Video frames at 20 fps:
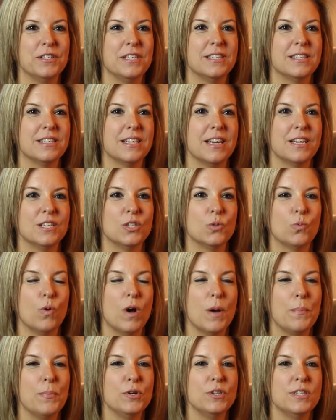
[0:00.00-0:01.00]
discuss
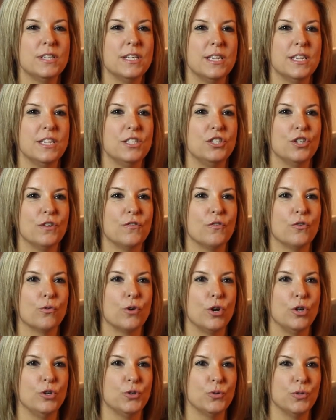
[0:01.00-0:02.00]
what percentage of
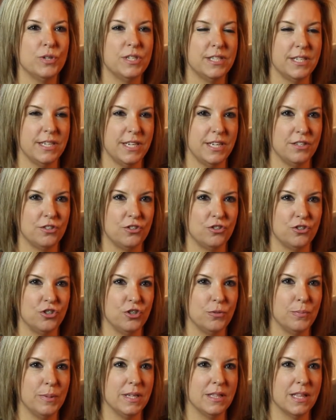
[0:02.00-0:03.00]
gross receipts
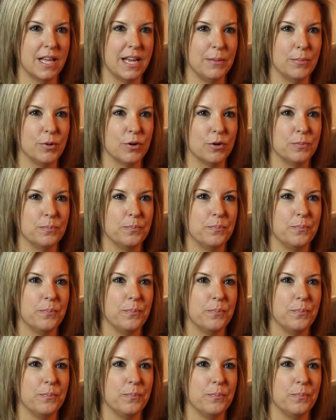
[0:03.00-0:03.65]
should be labor.